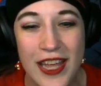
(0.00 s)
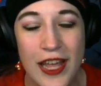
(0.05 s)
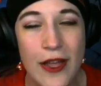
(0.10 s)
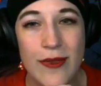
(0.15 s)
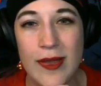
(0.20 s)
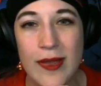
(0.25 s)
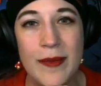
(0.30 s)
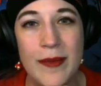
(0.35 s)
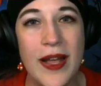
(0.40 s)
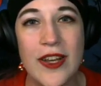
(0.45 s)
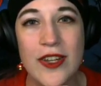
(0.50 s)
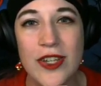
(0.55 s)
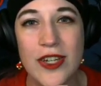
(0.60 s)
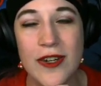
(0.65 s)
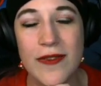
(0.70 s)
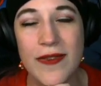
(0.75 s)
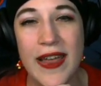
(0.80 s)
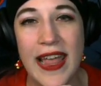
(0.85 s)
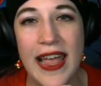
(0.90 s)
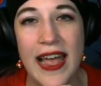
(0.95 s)
So I'm not sure
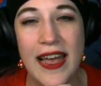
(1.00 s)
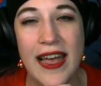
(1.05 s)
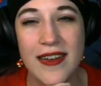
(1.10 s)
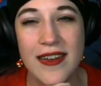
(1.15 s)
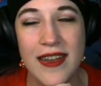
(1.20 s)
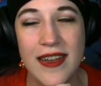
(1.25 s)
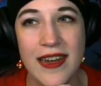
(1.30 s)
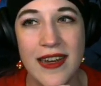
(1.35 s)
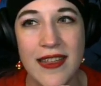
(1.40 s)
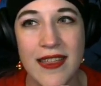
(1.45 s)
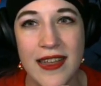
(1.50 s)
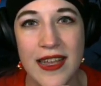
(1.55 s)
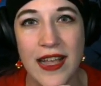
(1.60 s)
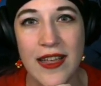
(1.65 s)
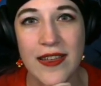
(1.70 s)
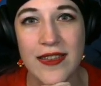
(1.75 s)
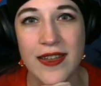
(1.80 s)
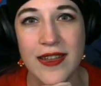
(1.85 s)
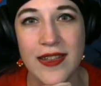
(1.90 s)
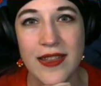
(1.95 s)
if I had anything
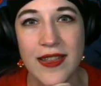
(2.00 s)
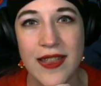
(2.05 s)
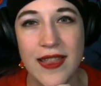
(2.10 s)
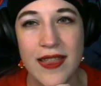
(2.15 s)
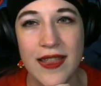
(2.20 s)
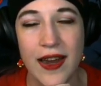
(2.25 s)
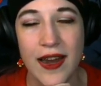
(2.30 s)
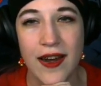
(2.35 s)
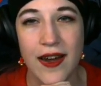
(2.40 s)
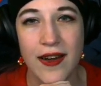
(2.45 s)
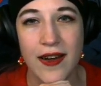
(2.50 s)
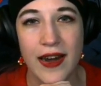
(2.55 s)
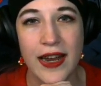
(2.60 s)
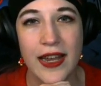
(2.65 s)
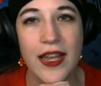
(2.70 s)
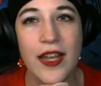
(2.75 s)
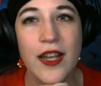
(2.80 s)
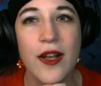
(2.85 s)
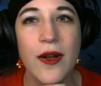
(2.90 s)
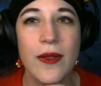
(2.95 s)
else on there. I
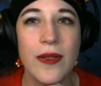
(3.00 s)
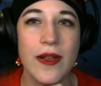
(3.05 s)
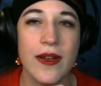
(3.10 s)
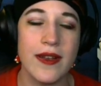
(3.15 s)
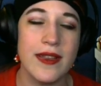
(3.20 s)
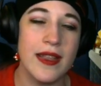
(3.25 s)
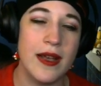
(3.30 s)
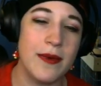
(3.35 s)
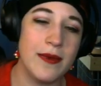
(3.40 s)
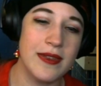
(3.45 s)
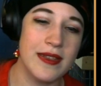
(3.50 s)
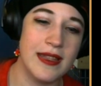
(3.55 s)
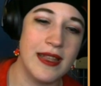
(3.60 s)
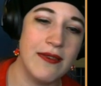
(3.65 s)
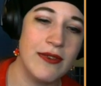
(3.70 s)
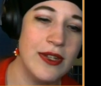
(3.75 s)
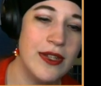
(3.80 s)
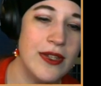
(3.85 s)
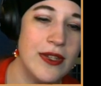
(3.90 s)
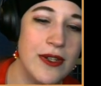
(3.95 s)
can go look. That was
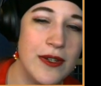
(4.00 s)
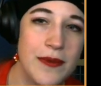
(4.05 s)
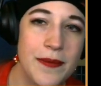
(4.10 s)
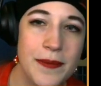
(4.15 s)
11-2.